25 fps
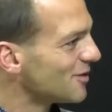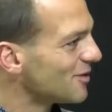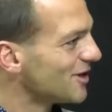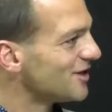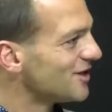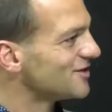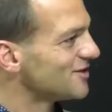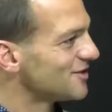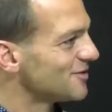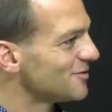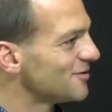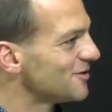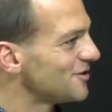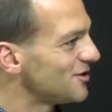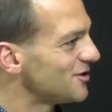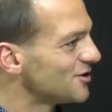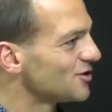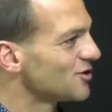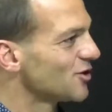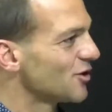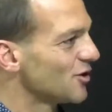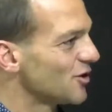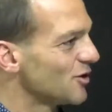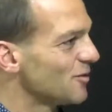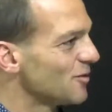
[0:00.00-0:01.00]
piece
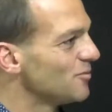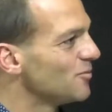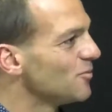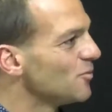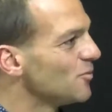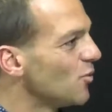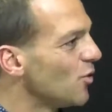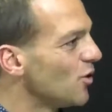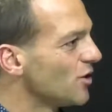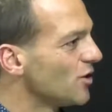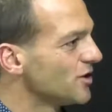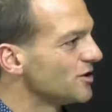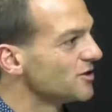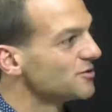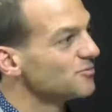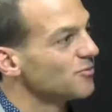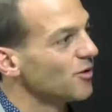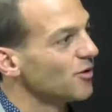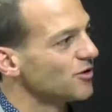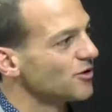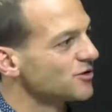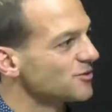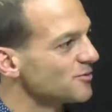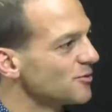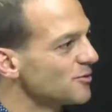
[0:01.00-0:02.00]
to show them what is
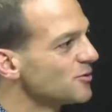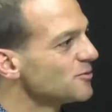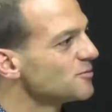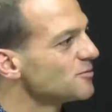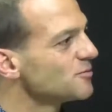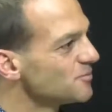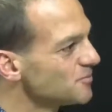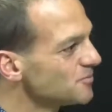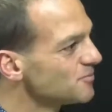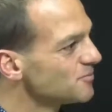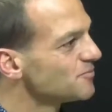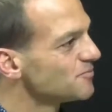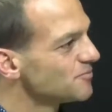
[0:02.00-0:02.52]
possible.